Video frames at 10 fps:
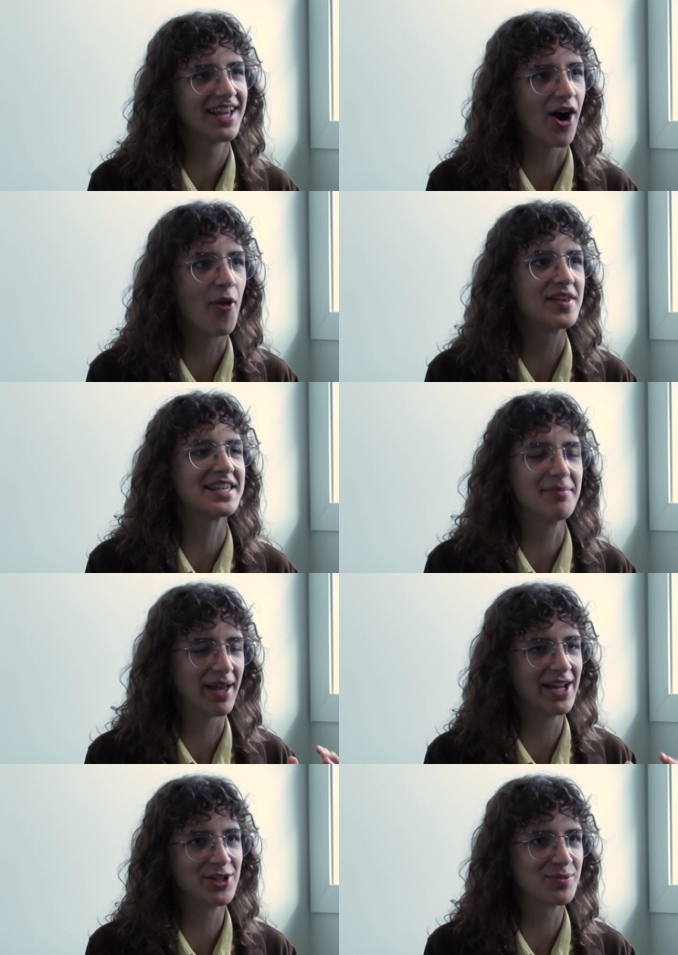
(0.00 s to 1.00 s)
on the same
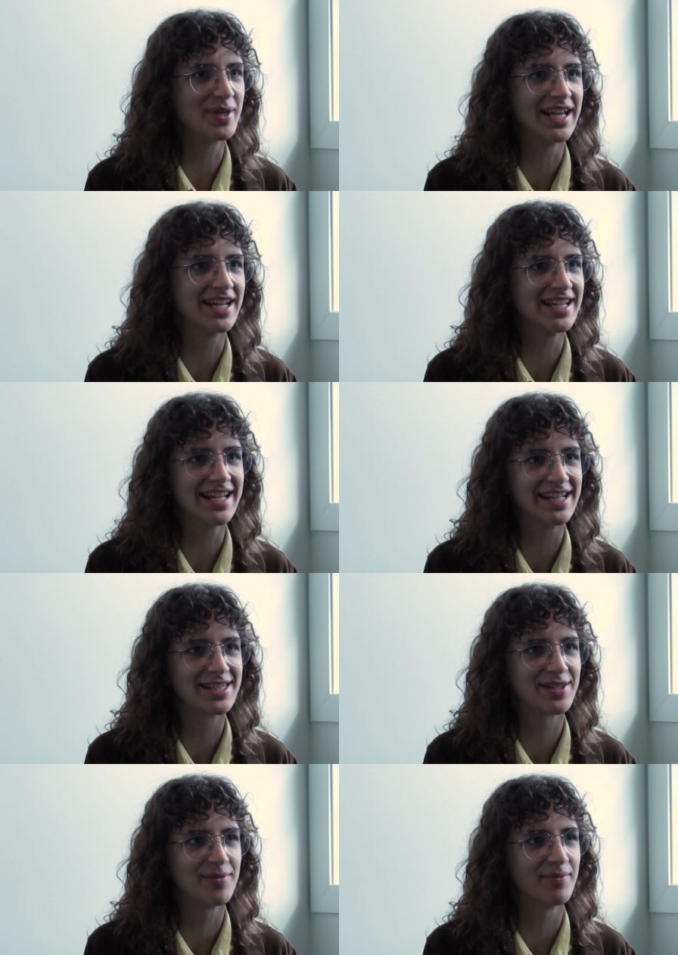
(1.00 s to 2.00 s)
page as me and needed
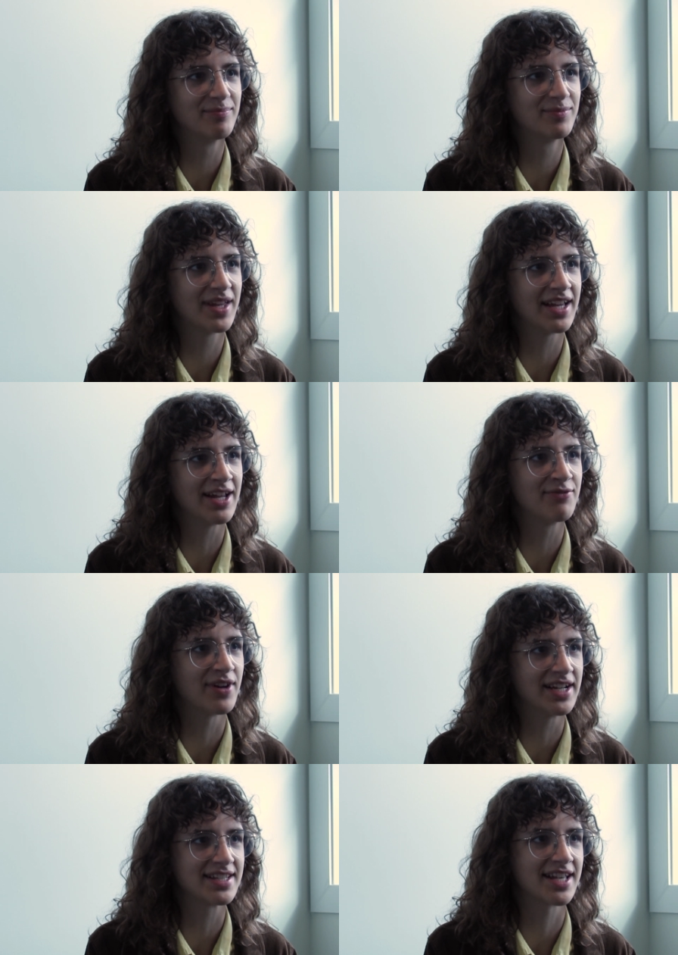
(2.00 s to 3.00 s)
some
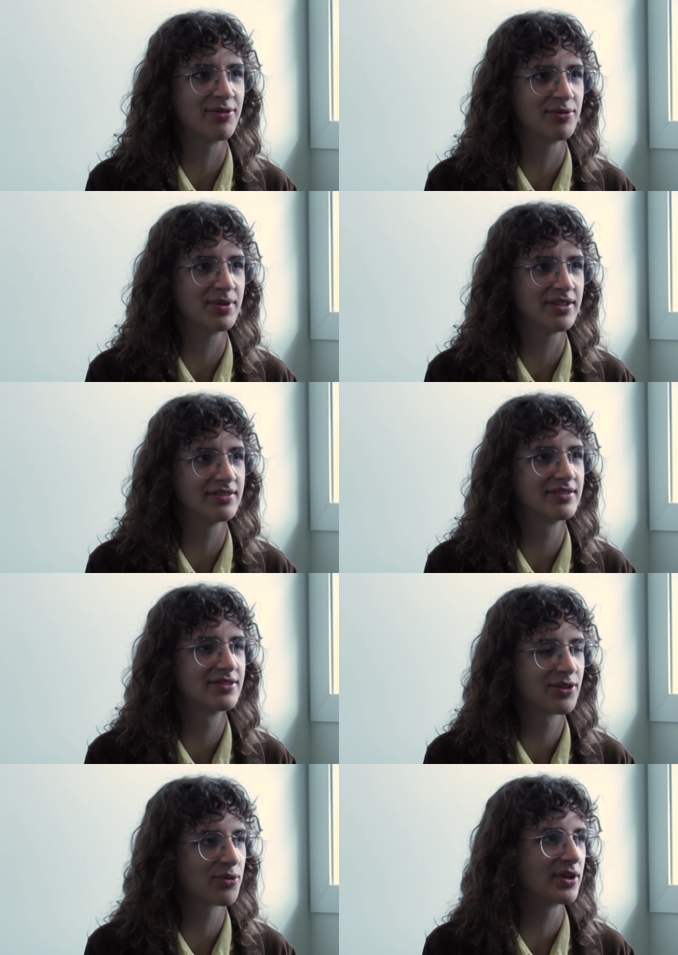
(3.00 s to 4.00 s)
advice I would be
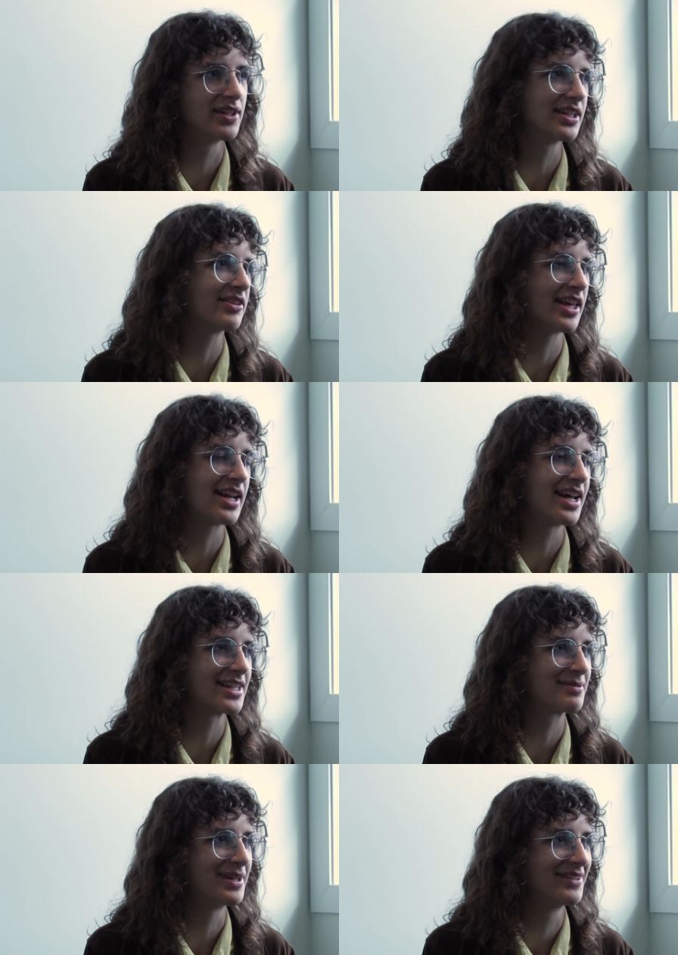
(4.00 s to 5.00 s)
thrilled if they'd
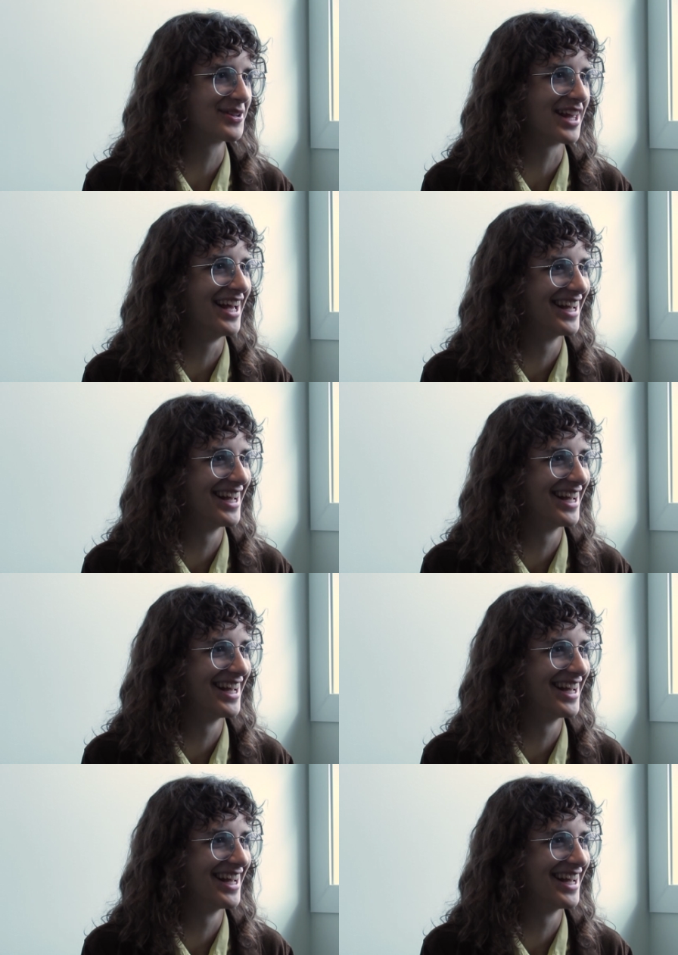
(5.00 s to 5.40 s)
ask me for that